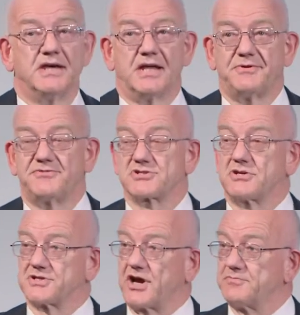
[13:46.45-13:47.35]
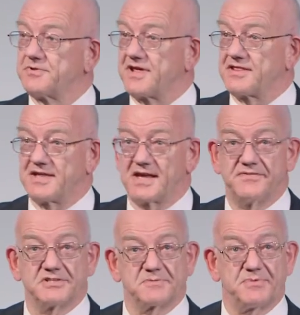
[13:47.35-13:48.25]
and we've just got to hope that they think of
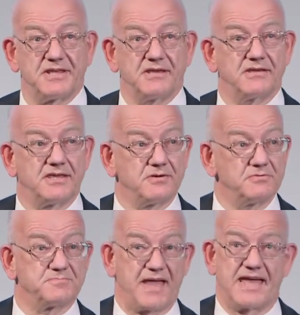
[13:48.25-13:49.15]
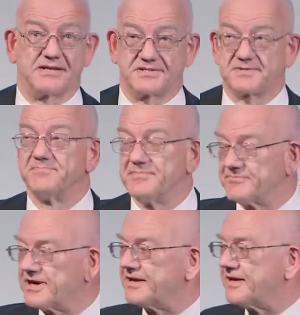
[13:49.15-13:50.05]
us as being cute pets
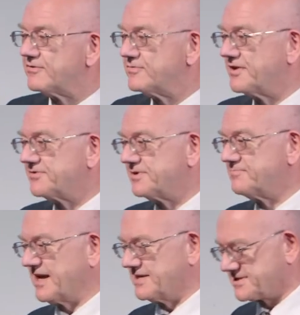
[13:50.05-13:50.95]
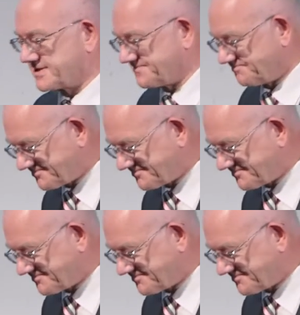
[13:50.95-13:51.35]
rather than pests.